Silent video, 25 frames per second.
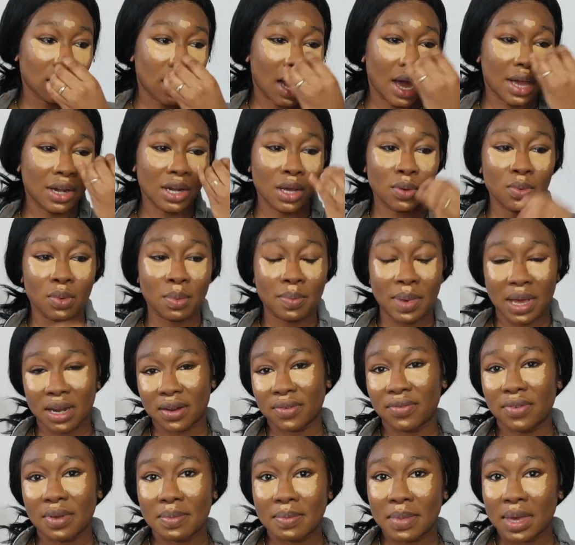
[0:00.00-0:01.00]
I know will
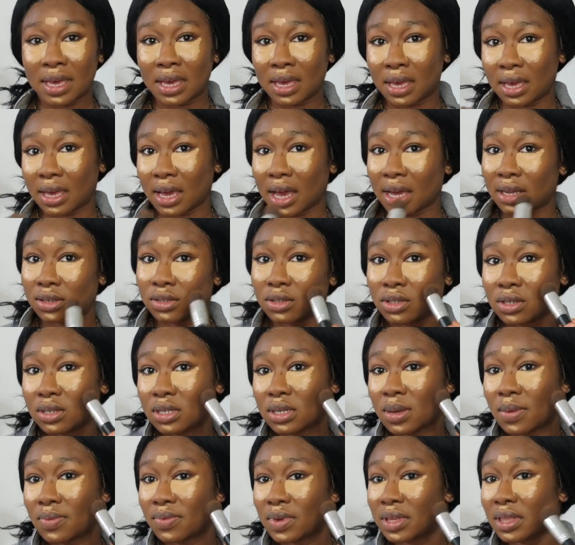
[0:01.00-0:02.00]
benefit me and do
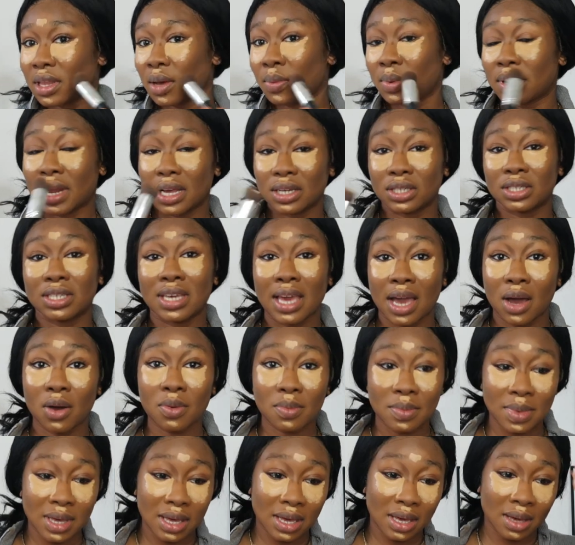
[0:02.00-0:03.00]
something that would actually
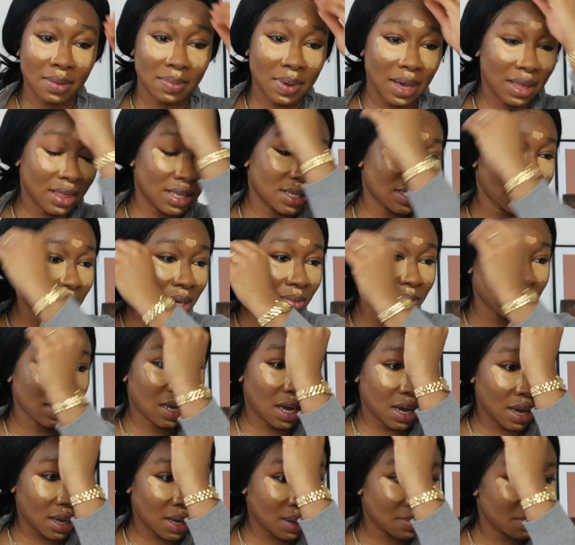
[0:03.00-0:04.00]
help me, but at the same
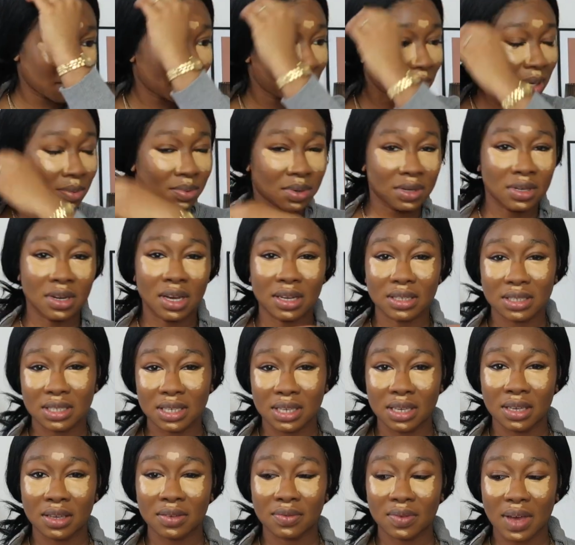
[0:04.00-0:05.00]
time be
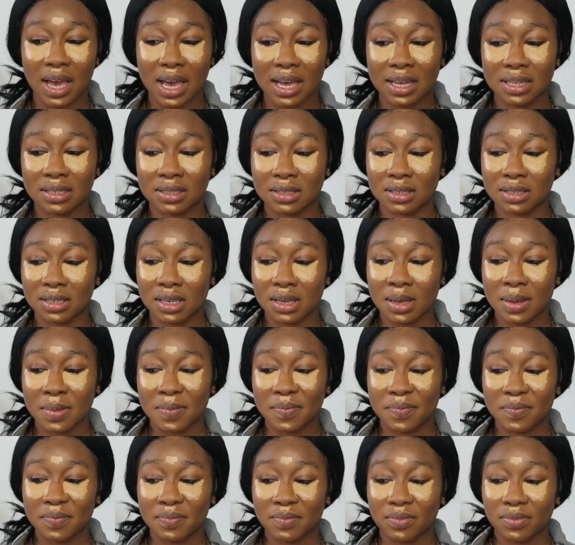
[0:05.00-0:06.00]
productive and
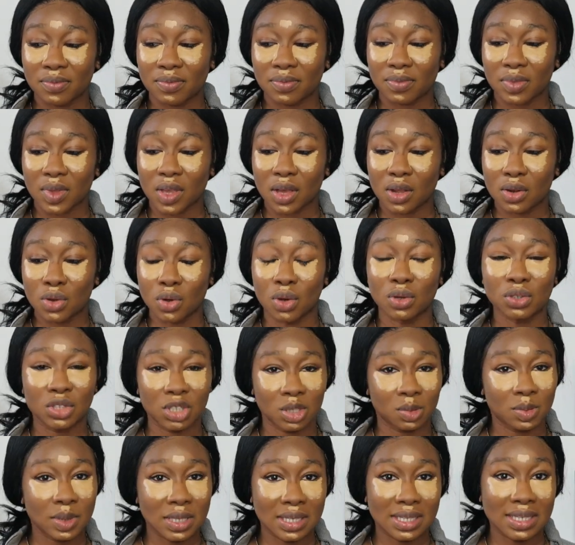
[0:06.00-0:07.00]
not
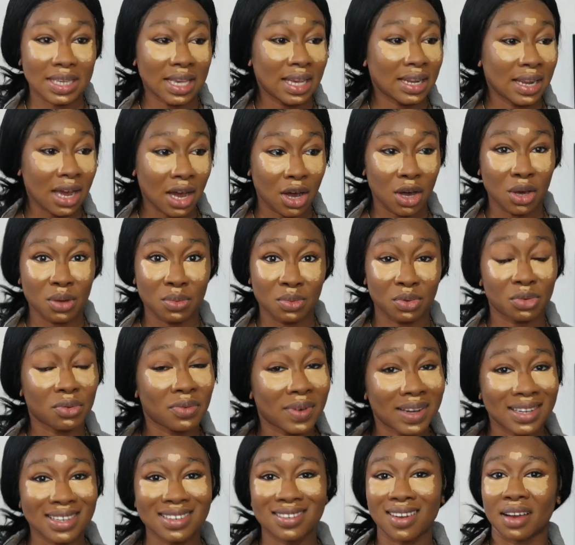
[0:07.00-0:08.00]
just be sitting at home
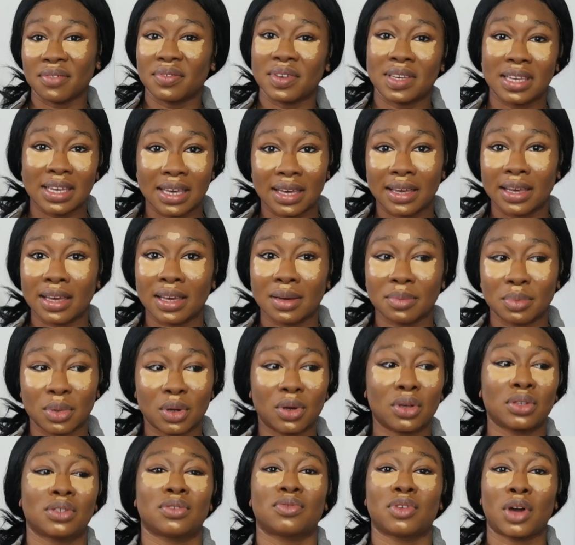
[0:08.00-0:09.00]
for another year
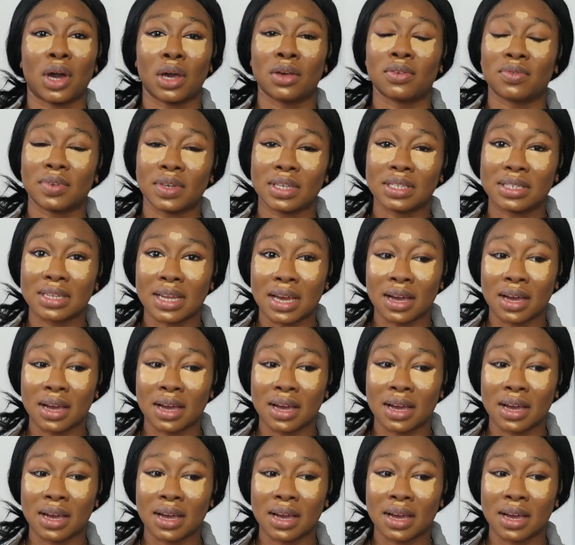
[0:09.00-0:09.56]
because of COVID.